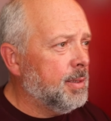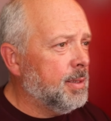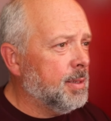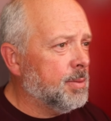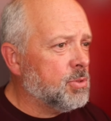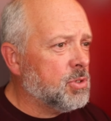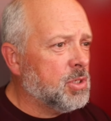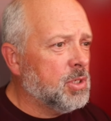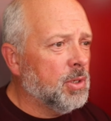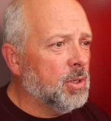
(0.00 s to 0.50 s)

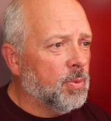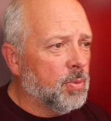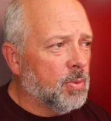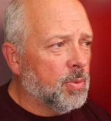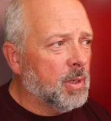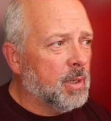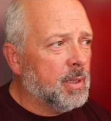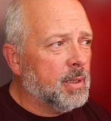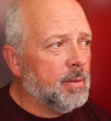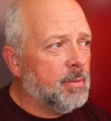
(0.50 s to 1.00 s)
Still
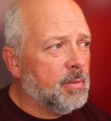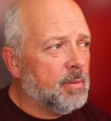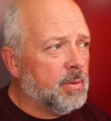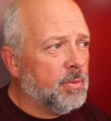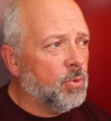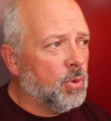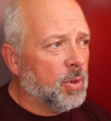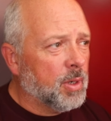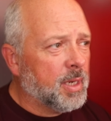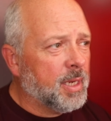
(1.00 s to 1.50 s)
really
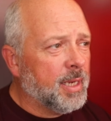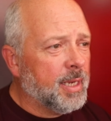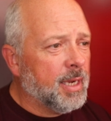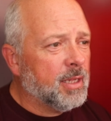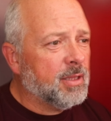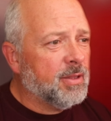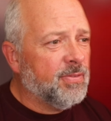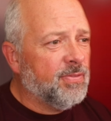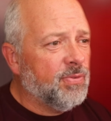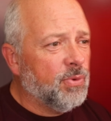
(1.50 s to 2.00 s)
working
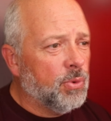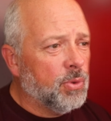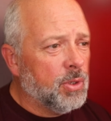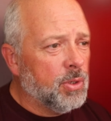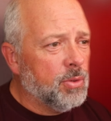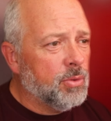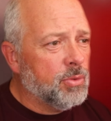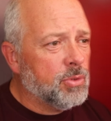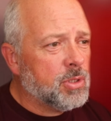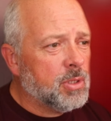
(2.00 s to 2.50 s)
out the full
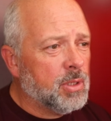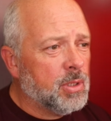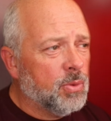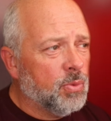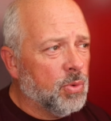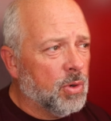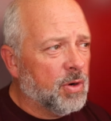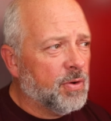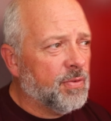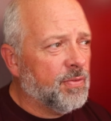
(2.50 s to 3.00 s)
use and the
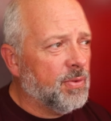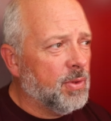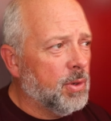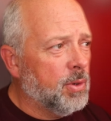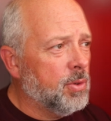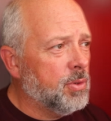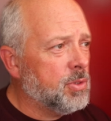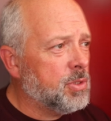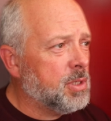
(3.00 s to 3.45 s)
workflows,